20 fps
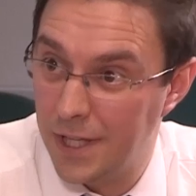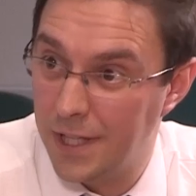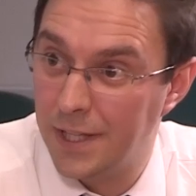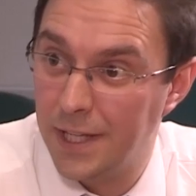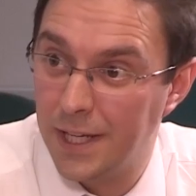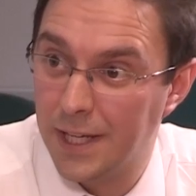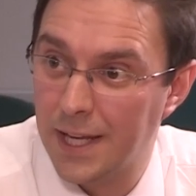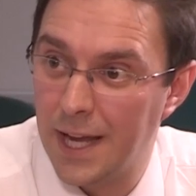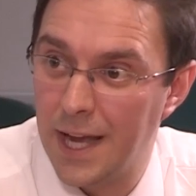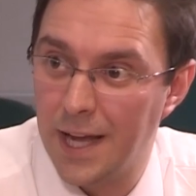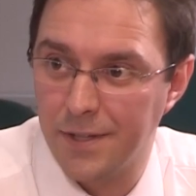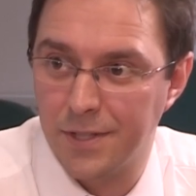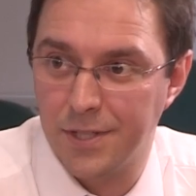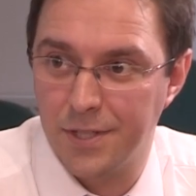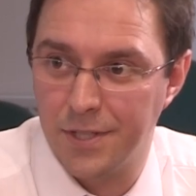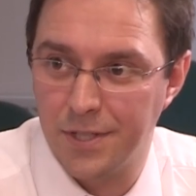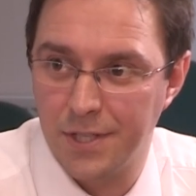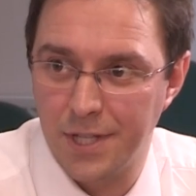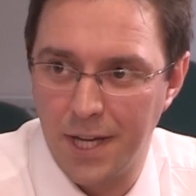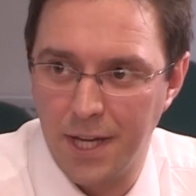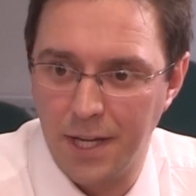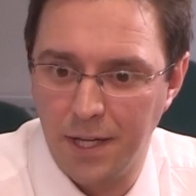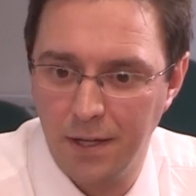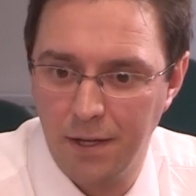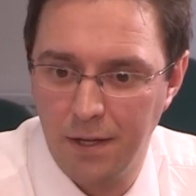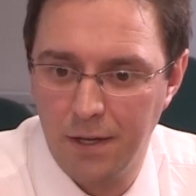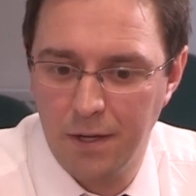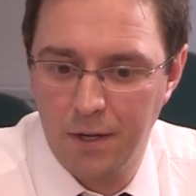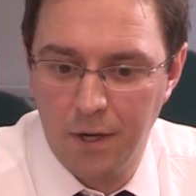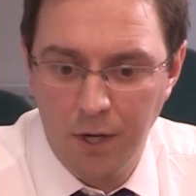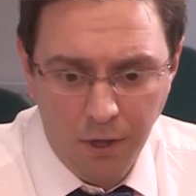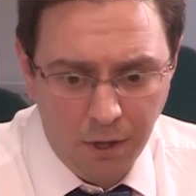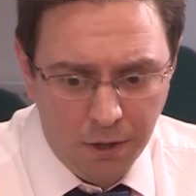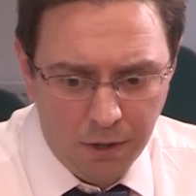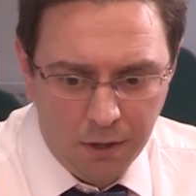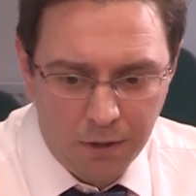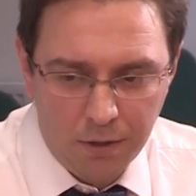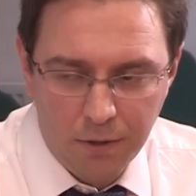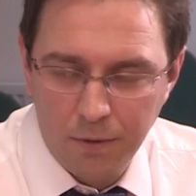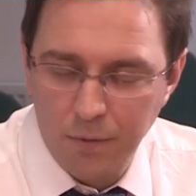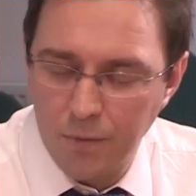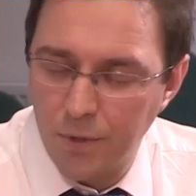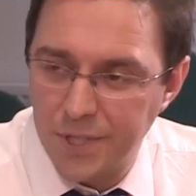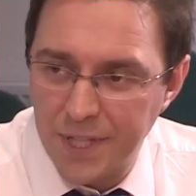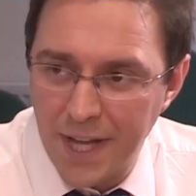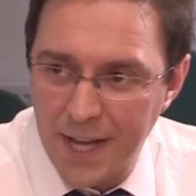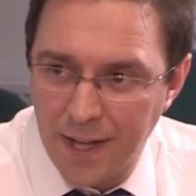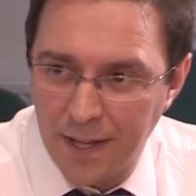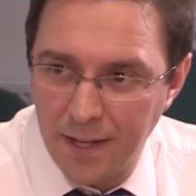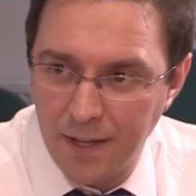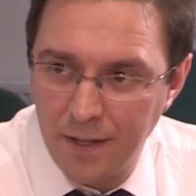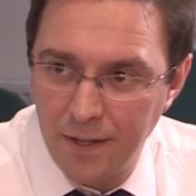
in the accounts and say, what's that?